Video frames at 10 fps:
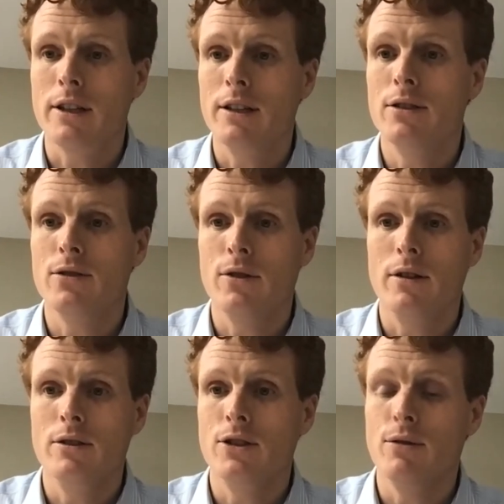kids so
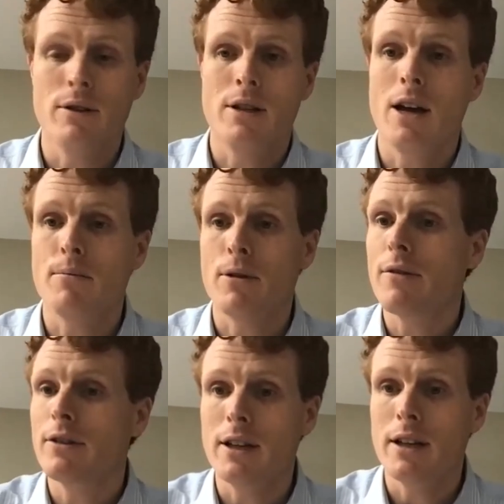that she runs a
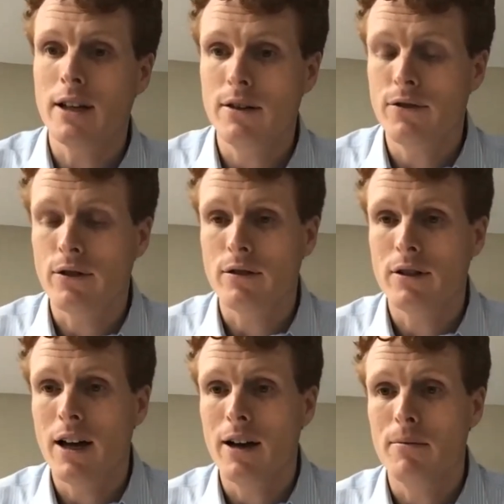nonprofit dedicated for,
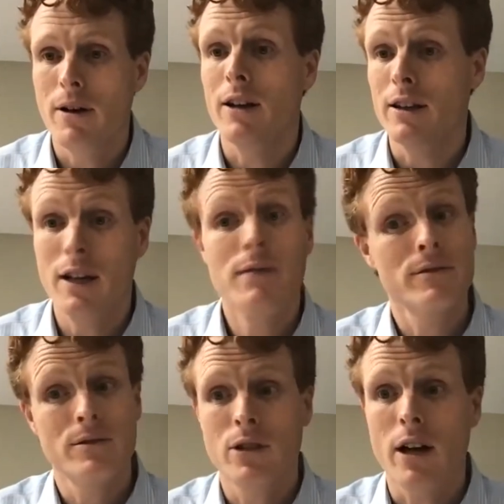oddly
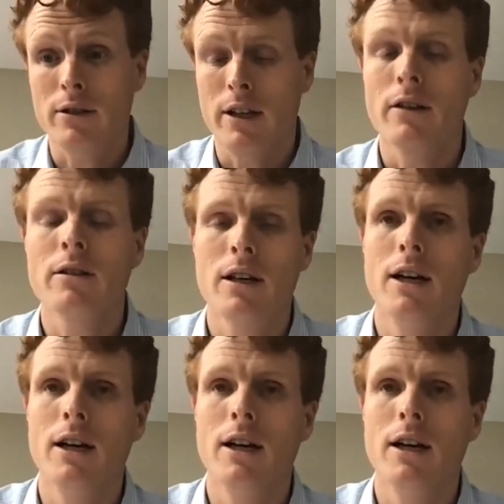enough, childcare.